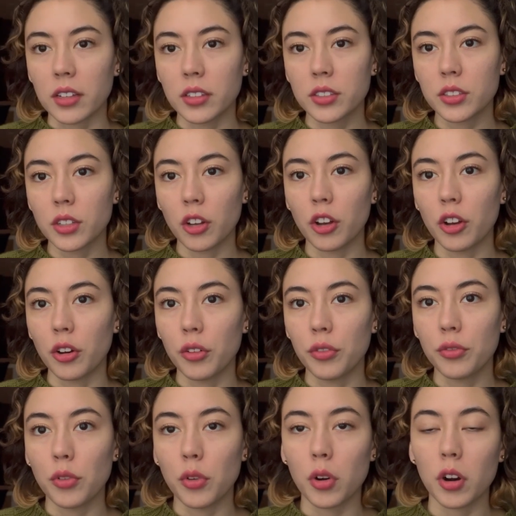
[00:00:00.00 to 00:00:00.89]
So
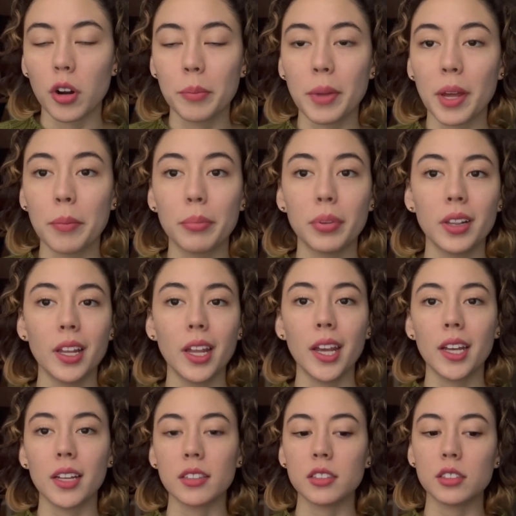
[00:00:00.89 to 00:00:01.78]
for my
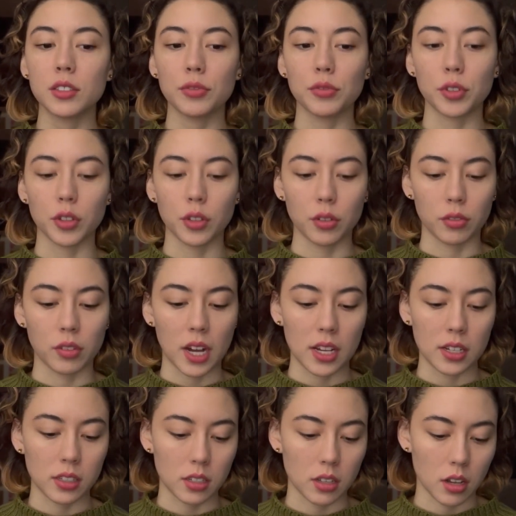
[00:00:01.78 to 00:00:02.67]
plans for the
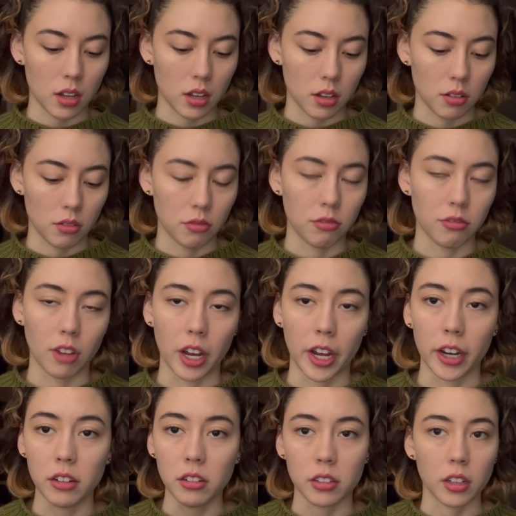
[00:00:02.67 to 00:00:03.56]
rest of, I
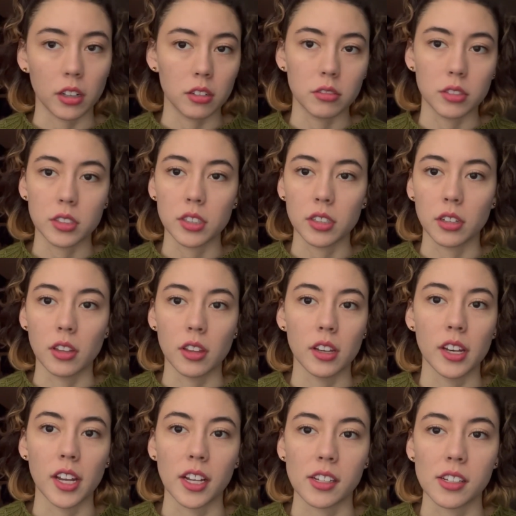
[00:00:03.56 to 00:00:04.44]
don't know, until the
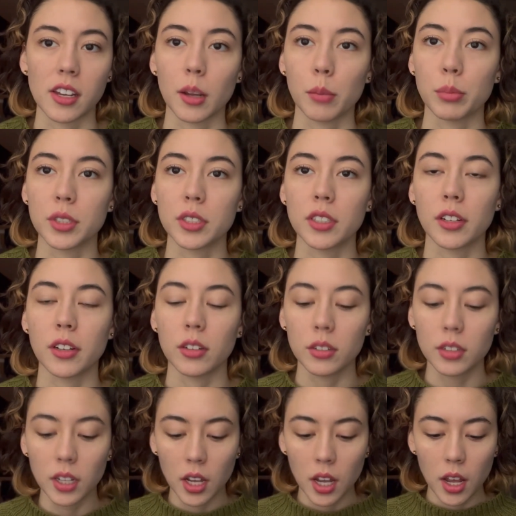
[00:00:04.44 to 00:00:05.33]
next episode,
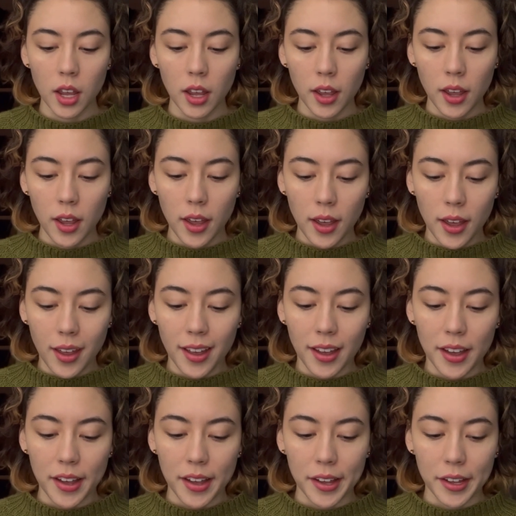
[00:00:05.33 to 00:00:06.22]

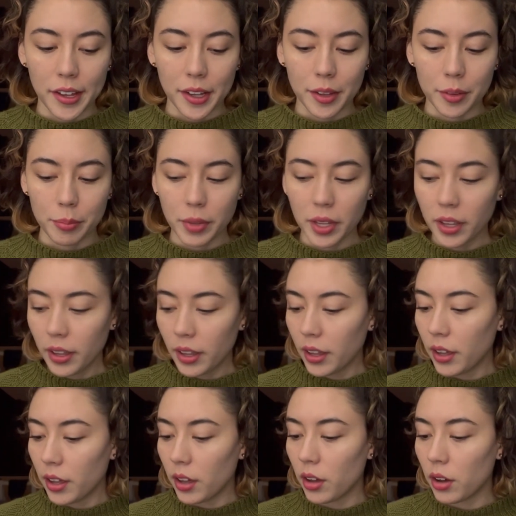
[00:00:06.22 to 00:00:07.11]

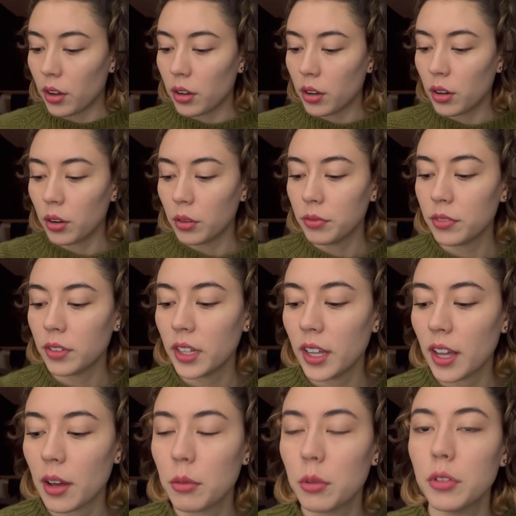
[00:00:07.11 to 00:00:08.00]
hopefully
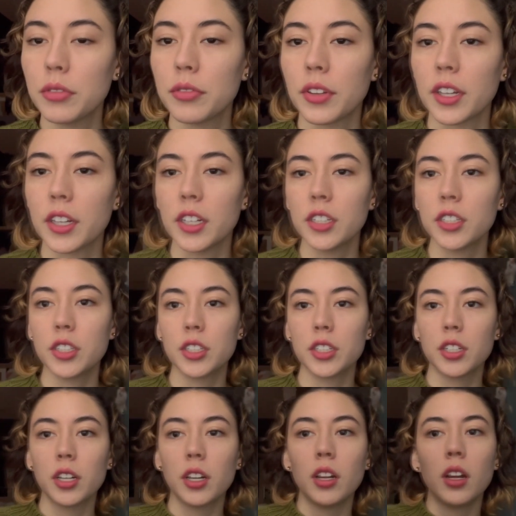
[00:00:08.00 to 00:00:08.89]
I will
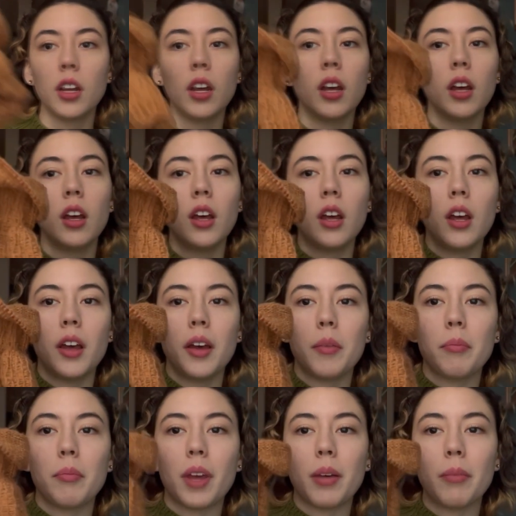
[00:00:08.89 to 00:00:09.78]
finish
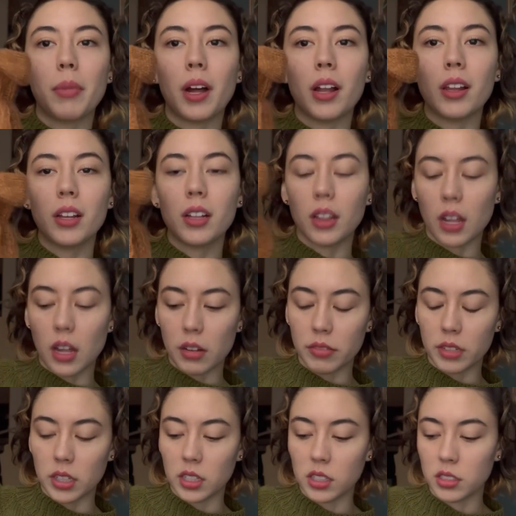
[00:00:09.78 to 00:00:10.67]
my
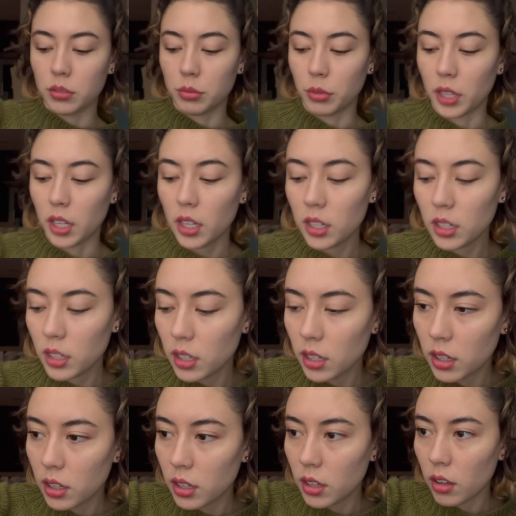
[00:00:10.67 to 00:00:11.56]
balaclava this week.
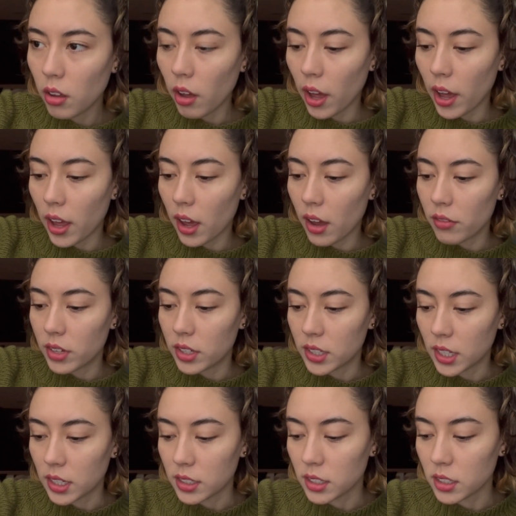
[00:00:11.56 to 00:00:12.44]
I have a
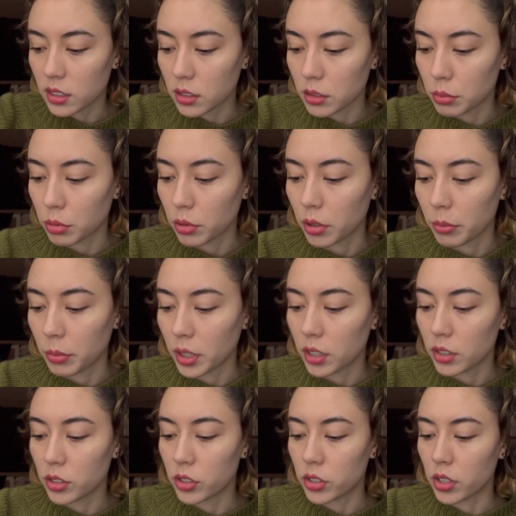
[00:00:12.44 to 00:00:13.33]
dentist
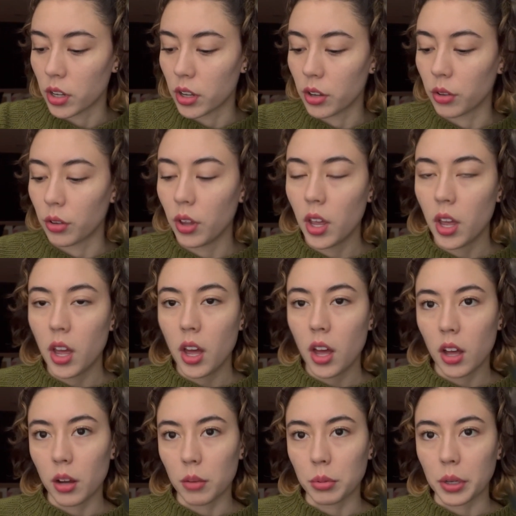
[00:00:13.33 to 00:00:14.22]
appointment, so
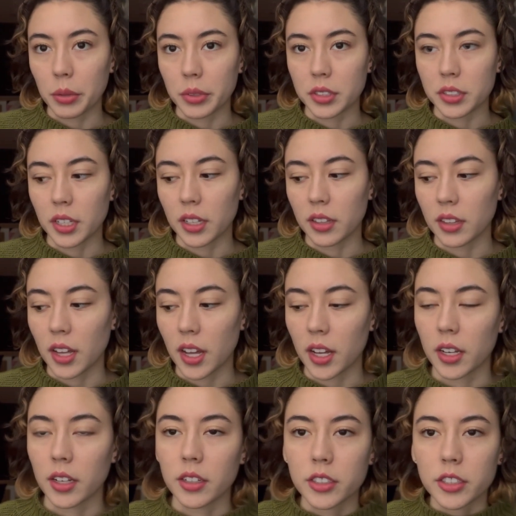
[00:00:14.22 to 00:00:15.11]
I'll probably take that
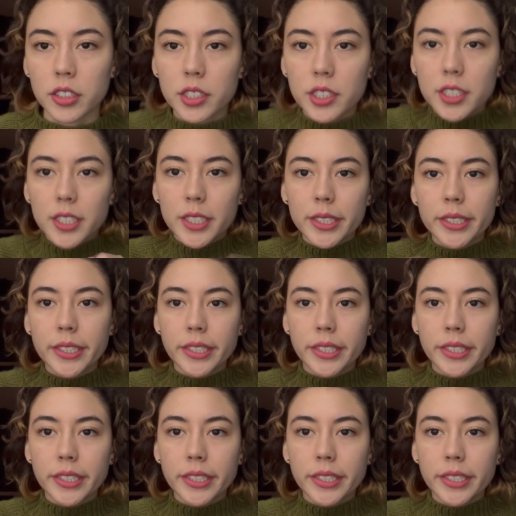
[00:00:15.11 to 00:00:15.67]
and just